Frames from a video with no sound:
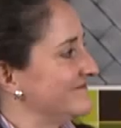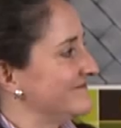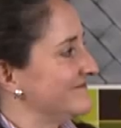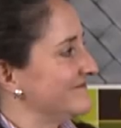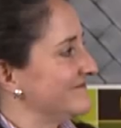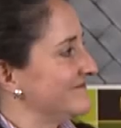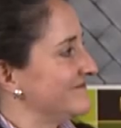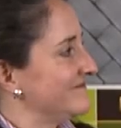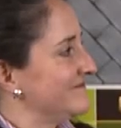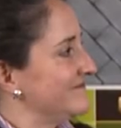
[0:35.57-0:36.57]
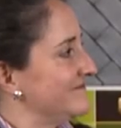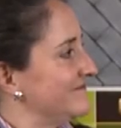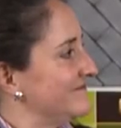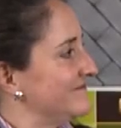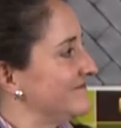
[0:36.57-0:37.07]

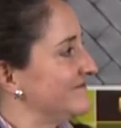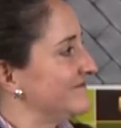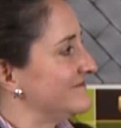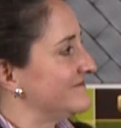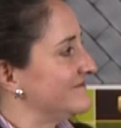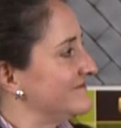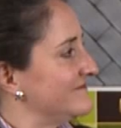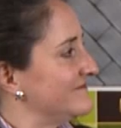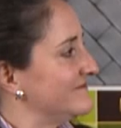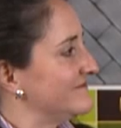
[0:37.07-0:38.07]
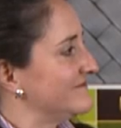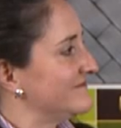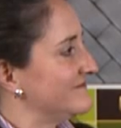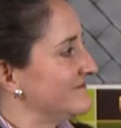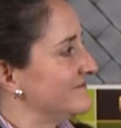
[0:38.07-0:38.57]

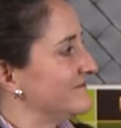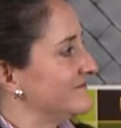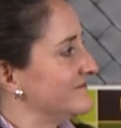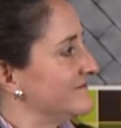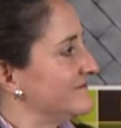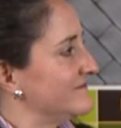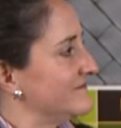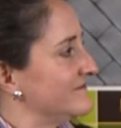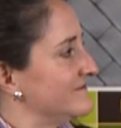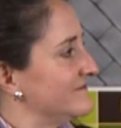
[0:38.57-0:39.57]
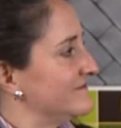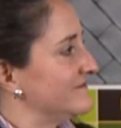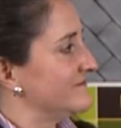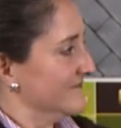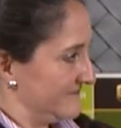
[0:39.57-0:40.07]

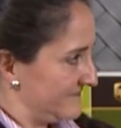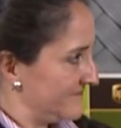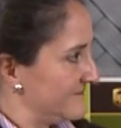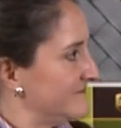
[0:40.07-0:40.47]
The person shown says nothing.